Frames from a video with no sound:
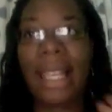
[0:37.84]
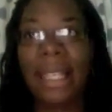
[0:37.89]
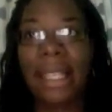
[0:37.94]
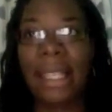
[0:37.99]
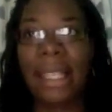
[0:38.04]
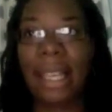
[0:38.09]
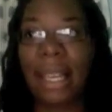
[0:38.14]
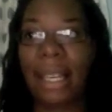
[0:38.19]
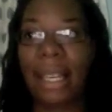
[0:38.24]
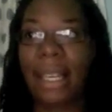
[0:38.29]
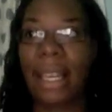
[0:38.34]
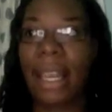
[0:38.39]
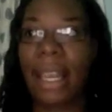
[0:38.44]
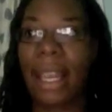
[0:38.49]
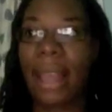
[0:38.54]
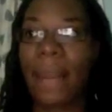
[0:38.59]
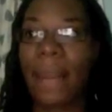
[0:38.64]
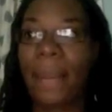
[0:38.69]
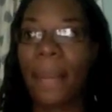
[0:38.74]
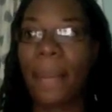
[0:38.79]

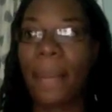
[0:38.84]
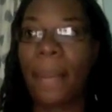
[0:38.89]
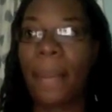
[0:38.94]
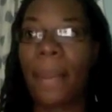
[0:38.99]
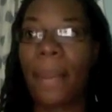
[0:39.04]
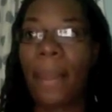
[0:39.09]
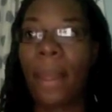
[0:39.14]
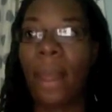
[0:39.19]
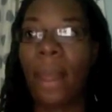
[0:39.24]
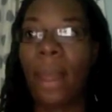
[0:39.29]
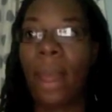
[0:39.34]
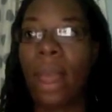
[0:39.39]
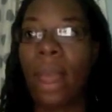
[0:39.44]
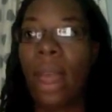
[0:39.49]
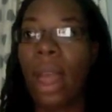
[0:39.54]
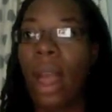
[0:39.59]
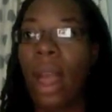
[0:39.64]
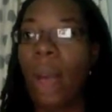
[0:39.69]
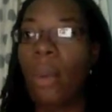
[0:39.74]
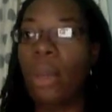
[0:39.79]
Sunday,
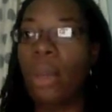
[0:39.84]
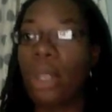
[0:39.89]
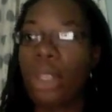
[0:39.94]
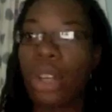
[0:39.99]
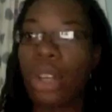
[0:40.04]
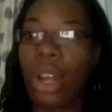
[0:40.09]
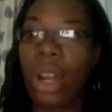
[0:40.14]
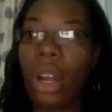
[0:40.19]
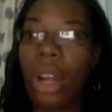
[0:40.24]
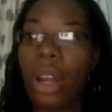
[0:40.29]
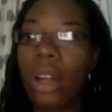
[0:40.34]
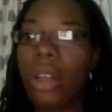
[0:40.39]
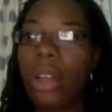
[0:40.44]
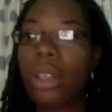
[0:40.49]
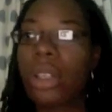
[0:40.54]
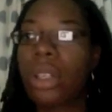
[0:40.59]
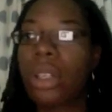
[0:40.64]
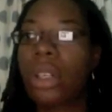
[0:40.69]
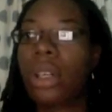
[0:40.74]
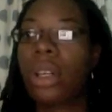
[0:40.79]
I went to
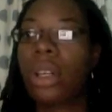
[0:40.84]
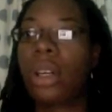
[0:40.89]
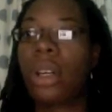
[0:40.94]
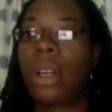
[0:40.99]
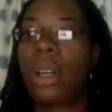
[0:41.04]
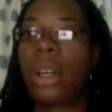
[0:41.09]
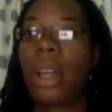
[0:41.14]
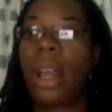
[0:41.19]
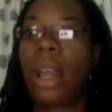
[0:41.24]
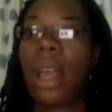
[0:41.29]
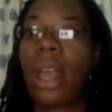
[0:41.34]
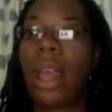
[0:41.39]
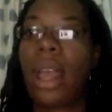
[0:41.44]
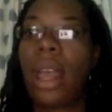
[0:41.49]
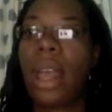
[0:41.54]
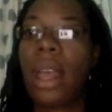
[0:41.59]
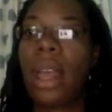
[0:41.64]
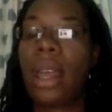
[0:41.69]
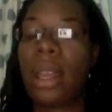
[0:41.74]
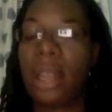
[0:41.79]
church,
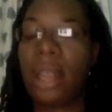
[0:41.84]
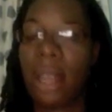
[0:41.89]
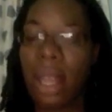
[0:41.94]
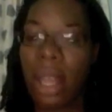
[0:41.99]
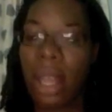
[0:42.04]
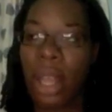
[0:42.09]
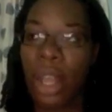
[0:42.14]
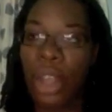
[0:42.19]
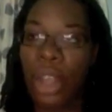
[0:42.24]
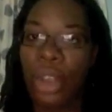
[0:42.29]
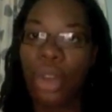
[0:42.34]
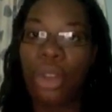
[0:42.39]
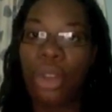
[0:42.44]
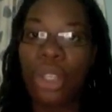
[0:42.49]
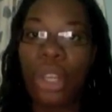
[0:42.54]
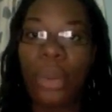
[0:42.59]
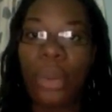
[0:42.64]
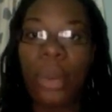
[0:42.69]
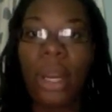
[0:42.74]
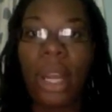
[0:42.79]
and usually
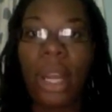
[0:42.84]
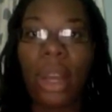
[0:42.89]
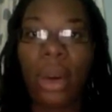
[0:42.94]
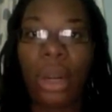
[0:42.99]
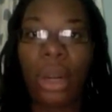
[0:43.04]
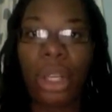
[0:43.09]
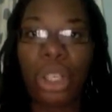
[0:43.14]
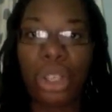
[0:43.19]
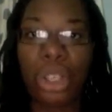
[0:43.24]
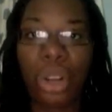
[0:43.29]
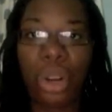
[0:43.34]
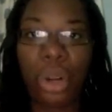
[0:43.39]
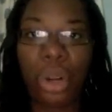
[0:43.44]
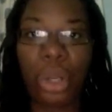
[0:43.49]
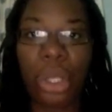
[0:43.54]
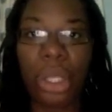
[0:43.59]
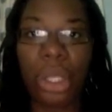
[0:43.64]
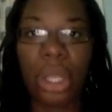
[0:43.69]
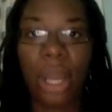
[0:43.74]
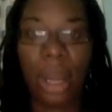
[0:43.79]
when I go to
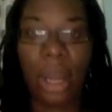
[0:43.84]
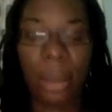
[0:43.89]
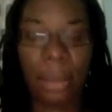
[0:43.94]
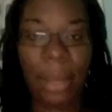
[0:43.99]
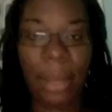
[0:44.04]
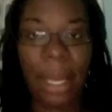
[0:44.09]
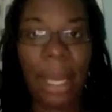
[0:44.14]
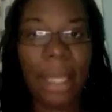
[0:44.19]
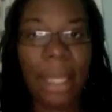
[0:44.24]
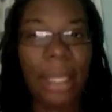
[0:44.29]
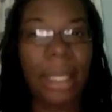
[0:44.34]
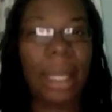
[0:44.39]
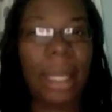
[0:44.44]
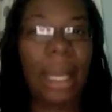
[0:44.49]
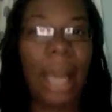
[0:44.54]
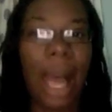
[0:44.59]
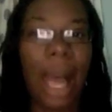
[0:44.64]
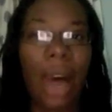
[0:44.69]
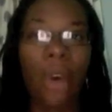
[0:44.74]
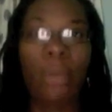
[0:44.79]
church, because of the
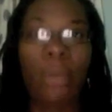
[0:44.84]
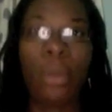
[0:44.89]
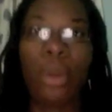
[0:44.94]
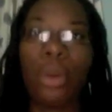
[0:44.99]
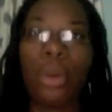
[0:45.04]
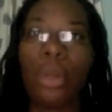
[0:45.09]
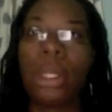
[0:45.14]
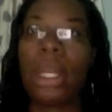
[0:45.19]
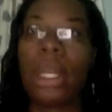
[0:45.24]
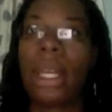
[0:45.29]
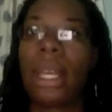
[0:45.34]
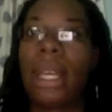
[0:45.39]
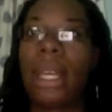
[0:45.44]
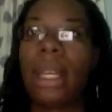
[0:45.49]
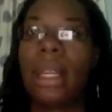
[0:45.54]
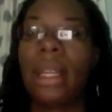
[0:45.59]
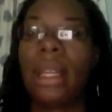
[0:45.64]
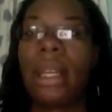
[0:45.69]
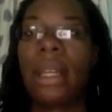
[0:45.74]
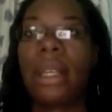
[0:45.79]
loud music
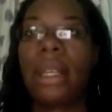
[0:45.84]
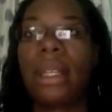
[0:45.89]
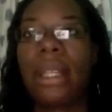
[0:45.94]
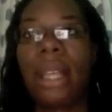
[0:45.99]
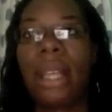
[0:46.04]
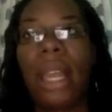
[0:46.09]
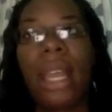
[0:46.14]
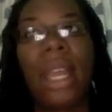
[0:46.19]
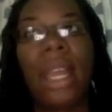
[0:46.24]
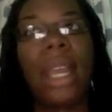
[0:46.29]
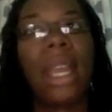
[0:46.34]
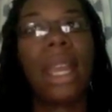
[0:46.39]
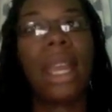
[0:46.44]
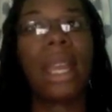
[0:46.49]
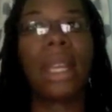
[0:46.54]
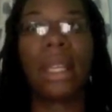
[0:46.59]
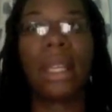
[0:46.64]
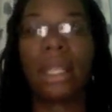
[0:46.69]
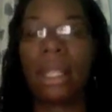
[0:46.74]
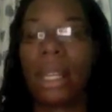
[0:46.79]
and the singing
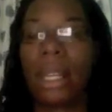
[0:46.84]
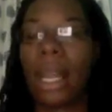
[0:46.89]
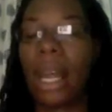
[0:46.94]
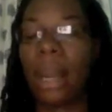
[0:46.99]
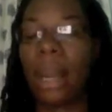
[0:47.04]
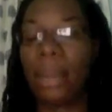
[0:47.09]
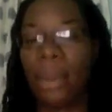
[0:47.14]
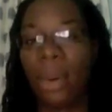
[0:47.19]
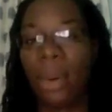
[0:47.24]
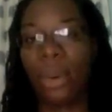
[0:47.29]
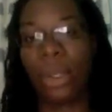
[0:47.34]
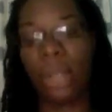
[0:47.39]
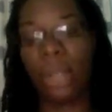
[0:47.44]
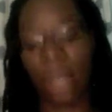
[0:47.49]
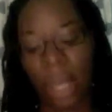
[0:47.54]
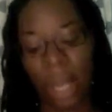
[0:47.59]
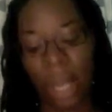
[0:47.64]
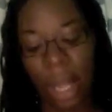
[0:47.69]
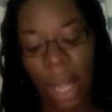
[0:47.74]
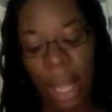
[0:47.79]
and just a lot of motion,
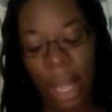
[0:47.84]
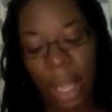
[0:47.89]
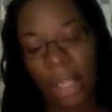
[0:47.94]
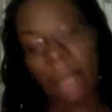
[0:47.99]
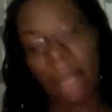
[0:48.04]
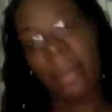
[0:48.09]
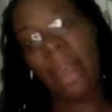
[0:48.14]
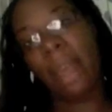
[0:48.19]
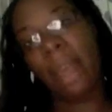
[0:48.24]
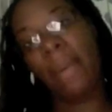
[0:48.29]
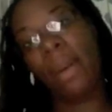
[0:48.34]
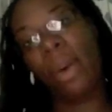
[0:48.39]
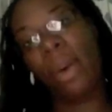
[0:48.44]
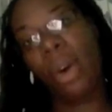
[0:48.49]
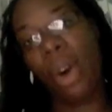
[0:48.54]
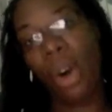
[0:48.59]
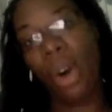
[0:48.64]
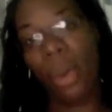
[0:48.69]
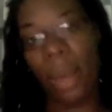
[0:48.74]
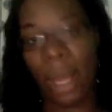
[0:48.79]
the baby
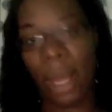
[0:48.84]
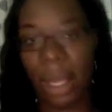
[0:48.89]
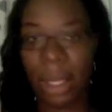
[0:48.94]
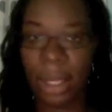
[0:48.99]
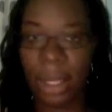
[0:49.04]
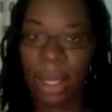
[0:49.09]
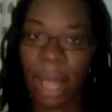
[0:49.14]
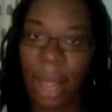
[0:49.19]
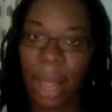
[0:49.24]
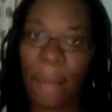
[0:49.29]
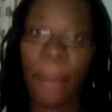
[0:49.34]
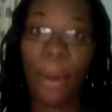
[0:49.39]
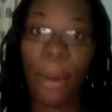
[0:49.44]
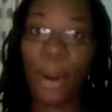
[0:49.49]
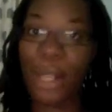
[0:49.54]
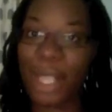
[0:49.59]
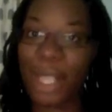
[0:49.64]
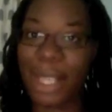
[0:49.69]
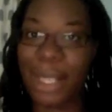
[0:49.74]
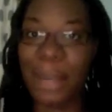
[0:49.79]
always like
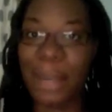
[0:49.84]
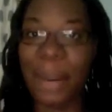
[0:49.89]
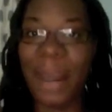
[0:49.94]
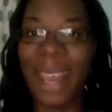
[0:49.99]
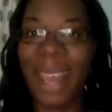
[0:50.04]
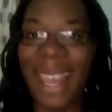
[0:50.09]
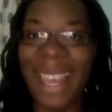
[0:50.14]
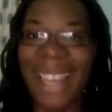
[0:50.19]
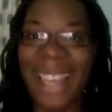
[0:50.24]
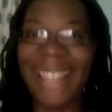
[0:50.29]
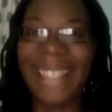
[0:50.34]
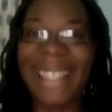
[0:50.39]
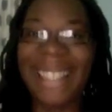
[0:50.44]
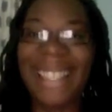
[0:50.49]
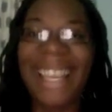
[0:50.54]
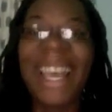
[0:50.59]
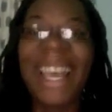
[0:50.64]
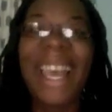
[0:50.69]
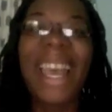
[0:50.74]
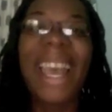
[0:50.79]
participates
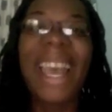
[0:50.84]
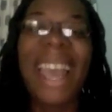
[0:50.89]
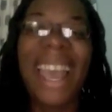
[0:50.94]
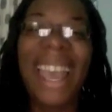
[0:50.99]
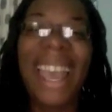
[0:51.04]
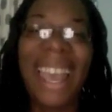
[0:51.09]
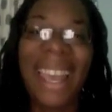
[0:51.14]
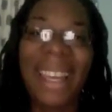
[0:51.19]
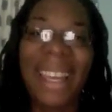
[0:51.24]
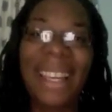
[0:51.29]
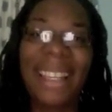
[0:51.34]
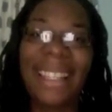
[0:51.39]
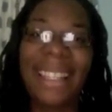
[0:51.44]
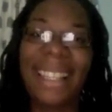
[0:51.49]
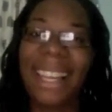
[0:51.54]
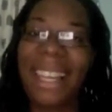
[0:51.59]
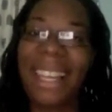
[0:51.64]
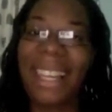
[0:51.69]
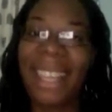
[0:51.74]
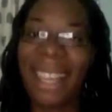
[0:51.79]
and is
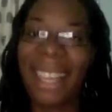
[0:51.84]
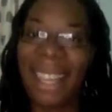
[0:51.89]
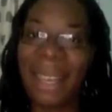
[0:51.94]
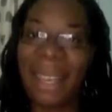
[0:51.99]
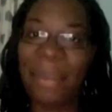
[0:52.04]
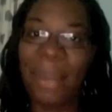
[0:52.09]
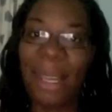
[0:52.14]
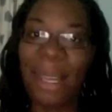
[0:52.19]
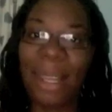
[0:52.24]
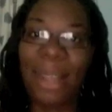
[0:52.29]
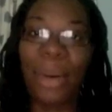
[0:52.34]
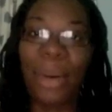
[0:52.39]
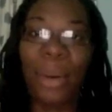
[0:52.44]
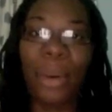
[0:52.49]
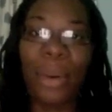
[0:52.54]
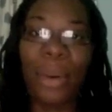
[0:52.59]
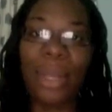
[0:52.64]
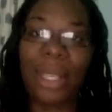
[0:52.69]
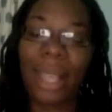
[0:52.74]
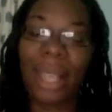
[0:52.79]
like kicking me the
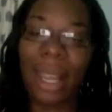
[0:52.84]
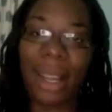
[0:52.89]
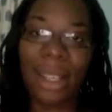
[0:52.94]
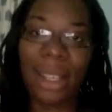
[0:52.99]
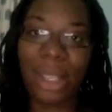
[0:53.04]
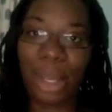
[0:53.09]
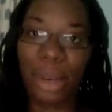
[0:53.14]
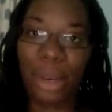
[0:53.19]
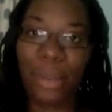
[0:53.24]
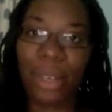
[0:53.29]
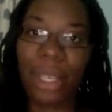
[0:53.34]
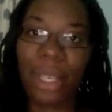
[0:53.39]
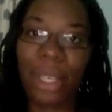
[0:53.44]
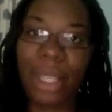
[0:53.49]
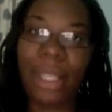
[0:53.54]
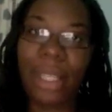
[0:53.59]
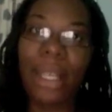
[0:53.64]
whole entire service.